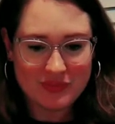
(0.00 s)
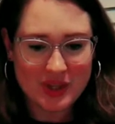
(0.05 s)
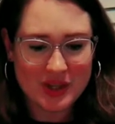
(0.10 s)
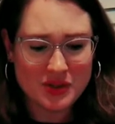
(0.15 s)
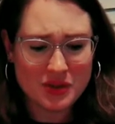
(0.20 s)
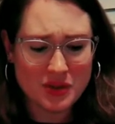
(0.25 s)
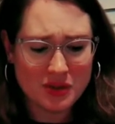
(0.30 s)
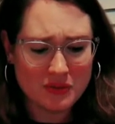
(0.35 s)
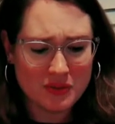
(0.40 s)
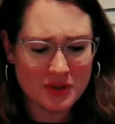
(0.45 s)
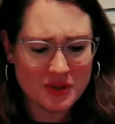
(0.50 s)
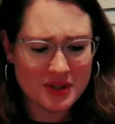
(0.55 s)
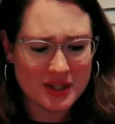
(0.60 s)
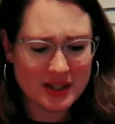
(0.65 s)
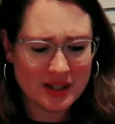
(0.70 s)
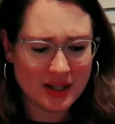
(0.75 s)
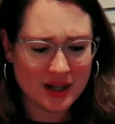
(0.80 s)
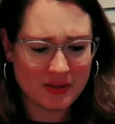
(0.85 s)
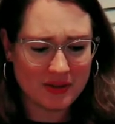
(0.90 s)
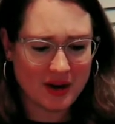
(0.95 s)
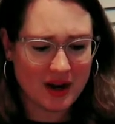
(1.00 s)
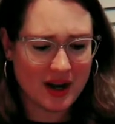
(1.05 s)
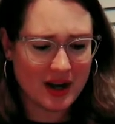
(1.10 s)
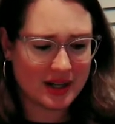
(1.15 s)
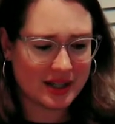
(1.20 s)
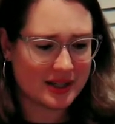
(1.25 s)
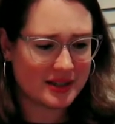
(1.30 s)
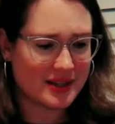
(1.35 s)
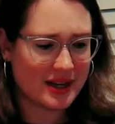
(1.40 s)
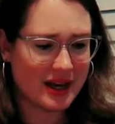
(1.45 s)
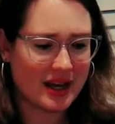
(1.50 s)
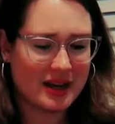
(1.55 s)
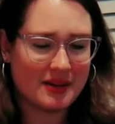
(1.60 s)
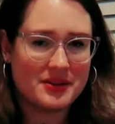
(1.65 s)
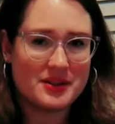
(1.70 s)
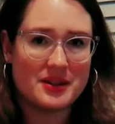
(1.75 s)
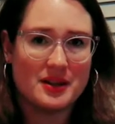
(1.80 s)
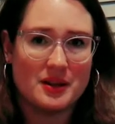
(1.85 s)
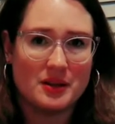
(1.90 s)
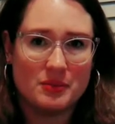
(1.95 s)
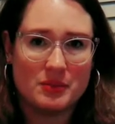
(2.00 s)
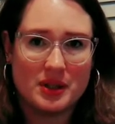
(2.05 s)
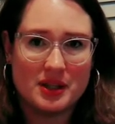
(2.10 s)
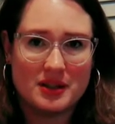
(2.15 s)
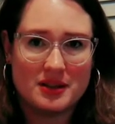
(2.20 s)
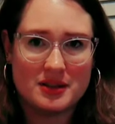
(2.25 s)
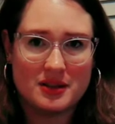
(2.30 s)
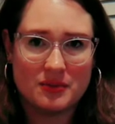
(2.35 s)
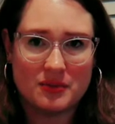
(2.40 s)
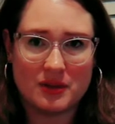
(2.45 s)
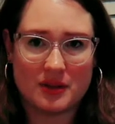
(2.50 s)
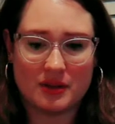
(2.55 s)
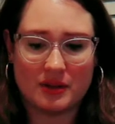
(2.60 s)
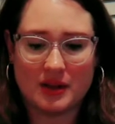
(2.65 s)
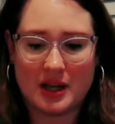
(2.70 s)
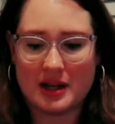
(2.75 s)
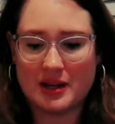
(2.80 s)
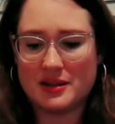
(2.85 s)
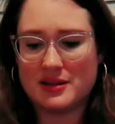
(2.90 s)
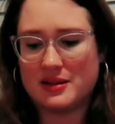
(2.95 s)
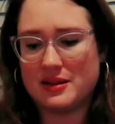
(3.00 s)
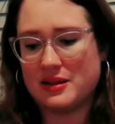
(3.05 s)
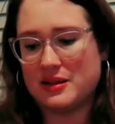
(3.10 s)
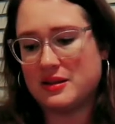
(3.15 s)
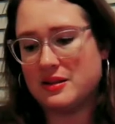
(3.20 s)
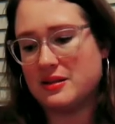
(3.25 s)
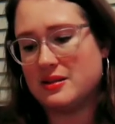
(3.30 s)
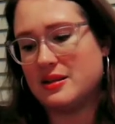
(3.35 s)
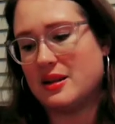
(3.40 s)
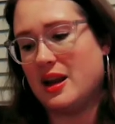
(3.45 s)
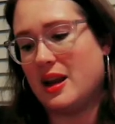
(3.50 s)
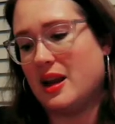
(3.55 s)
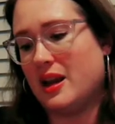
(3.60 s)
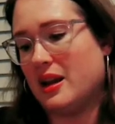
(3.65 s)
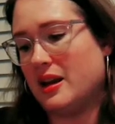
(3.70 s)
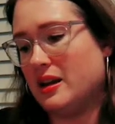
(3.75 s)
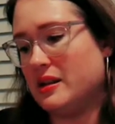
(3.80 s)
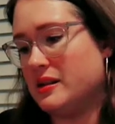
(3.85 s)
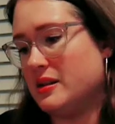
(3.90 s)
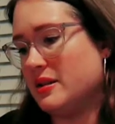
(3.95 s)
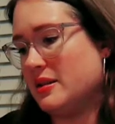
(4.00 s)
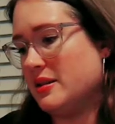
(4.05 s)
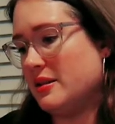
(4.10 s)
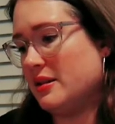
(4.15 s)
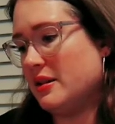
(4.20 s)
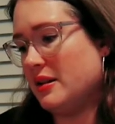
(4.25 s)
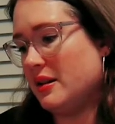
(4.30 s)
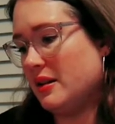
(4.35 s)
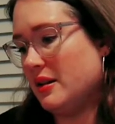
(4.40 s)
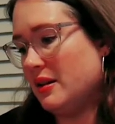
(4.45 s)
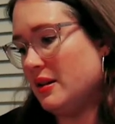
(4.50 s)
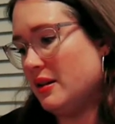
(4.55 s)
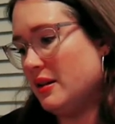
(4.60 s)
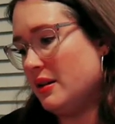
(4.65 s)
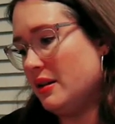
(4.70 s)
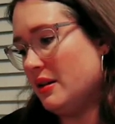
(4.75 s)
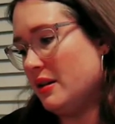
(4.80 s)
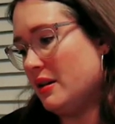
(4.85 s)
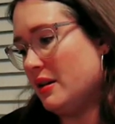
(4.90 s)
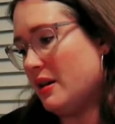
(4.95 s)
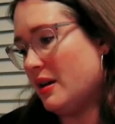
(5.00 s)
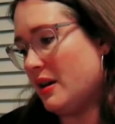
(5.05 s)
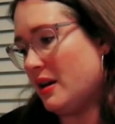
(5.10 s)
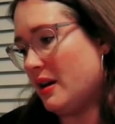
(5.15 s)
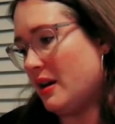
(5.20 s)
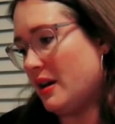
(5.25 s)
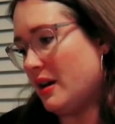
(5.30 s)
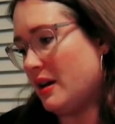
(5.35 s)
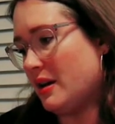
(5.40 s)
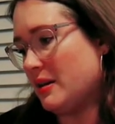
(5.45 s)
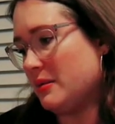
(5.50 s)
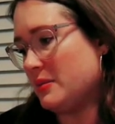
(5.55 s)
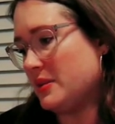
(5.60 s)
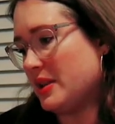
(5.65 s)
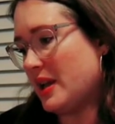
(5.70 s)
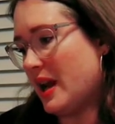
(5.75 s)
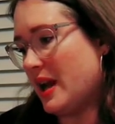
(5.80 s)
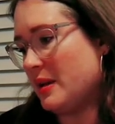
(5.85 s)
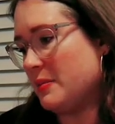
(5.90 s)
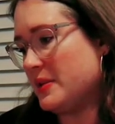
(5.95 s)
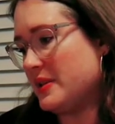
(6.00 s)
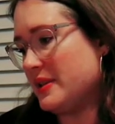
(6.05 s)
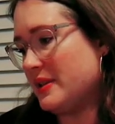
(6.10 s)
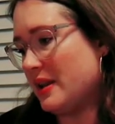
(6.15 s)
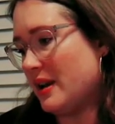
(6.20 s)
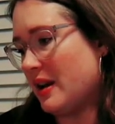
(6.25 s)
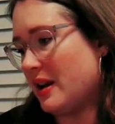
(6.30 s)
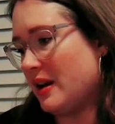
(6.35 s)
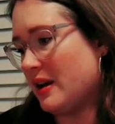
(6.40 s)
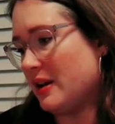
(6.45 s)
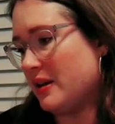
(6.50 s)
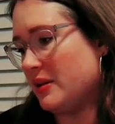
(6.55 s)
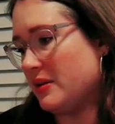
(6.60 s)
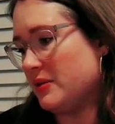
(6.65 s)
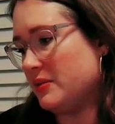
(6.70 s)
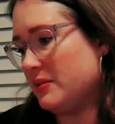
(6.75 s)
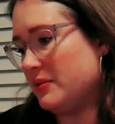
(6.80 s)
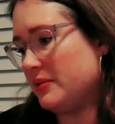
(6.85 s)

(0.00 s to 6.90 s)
So the first thing that I've got is I have some different lettuces and um, types of